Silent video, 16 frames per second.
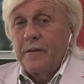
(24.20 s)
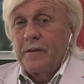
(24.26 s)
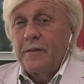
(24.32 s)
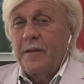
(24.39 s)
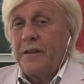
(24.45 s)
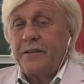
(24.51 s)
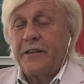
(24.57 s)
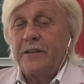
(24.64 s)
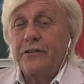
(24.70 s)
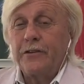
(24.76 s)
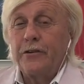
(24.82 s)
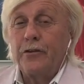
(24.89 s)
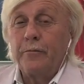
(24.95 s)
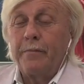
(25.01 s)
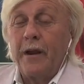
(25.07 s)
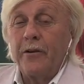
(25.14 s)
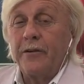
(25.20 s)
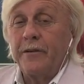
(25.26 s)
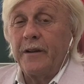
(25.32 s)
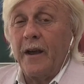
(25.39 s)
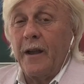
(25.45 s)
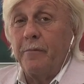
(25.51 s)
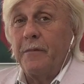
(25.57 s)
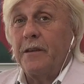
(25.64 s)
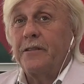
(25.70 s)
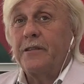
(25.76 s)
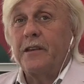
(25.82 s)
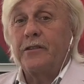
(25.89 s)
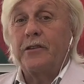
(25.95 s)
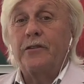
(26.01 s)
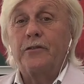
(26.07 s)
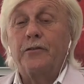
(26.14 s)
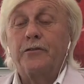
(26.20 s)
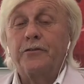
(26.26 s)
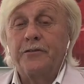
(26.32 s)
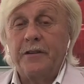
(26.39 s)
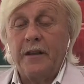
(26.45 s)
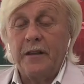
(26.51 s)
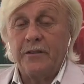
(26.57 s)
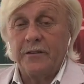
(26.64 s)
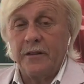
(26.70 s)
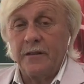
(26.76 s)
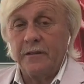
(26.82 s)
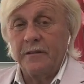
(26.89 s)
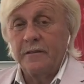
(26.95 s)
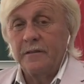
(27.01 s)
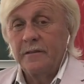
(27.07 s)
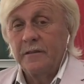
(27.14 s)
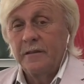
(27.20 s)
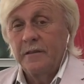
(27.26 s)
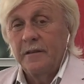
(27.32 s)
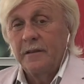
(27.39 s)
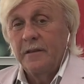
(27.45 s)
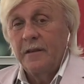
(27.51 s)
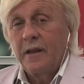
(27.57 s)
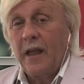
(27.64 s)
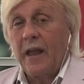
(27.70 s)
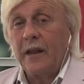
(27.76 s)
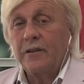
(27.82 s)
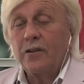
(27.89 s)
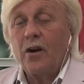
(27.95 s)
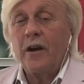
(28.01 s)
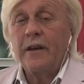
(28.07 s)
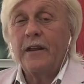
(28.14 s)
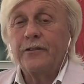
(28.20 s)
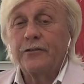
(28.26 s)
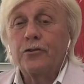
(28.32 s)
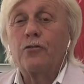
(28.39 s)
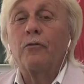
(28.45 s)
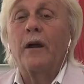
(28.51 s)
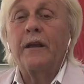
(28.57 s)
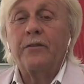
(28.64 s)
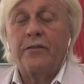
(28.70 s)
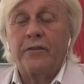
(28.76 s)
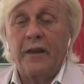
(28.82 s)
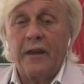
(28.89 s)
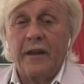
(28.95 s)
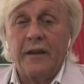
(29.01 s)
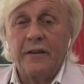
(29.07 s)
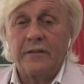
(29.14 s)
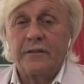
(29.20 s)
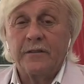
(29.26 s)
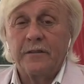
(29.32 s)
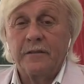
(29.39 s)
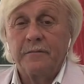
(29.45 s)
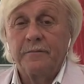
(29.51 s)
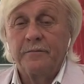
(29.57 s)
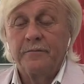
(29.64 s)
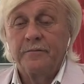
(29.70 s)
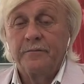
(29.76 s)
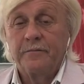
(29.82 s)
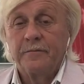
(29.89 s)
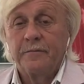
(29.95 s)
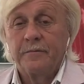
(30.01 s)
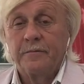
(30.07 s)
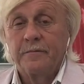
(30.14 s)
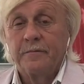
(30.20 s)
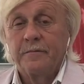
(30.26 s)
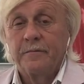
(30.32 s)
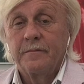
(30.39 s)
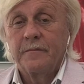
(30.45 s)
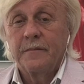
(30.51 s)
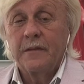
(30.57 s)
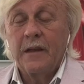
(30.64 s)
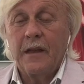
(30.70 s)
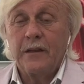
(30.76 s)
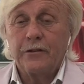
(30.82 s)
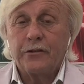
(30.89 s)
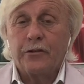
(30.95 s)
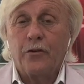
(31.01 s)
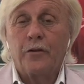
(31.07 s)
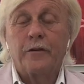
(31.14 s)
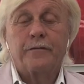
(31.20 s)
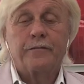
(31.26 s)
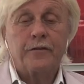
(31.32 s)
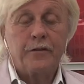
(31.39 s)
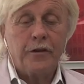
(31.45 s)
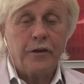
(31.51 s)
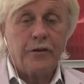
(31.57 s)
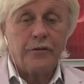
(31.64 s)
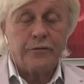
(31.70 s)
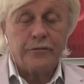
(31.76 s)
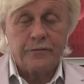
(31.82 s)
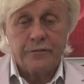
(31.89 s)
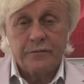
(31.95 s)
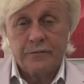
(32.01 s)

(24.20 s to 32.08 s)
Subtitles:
This is a new paradigm. This is a new season. And God has great things in store for you.